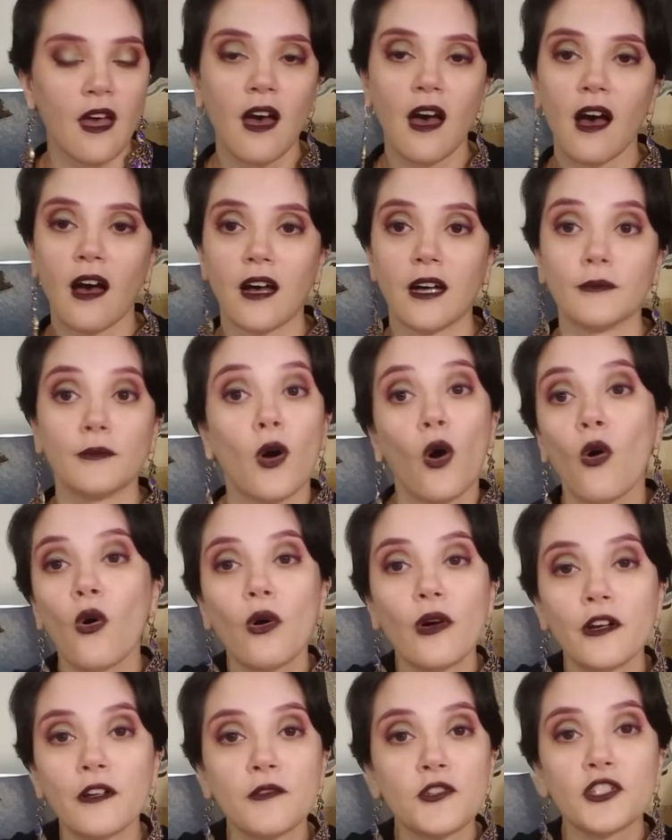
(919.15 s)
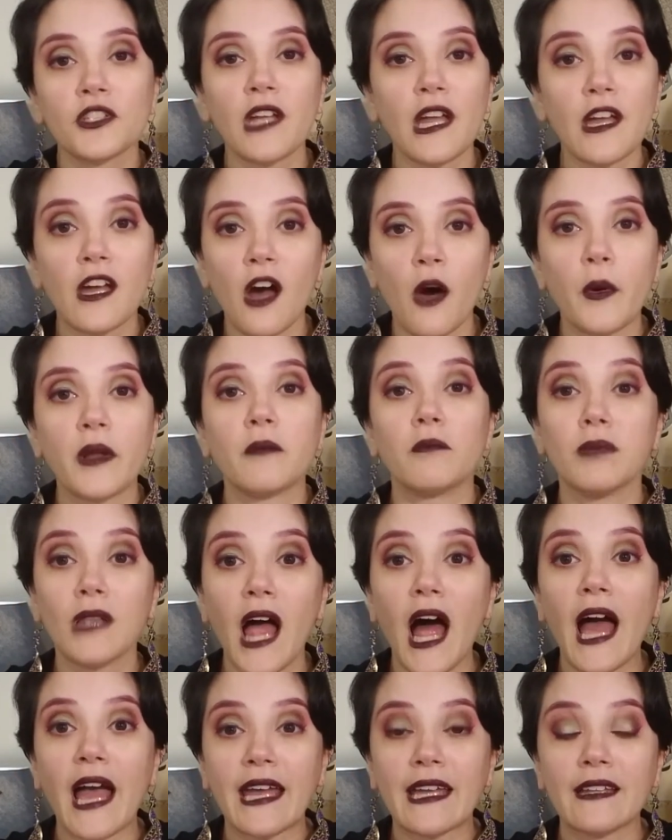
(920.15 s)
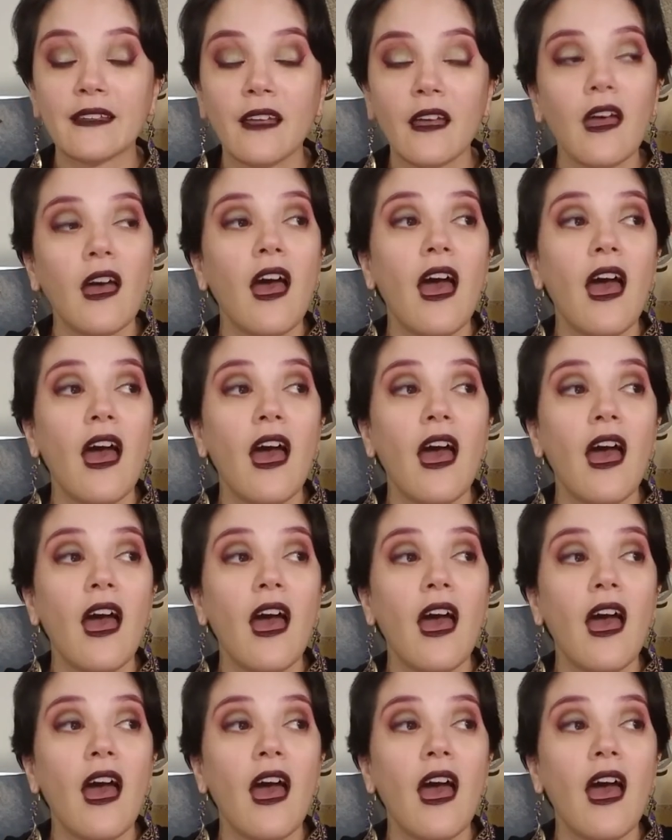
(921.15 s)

Um, or should I go in blind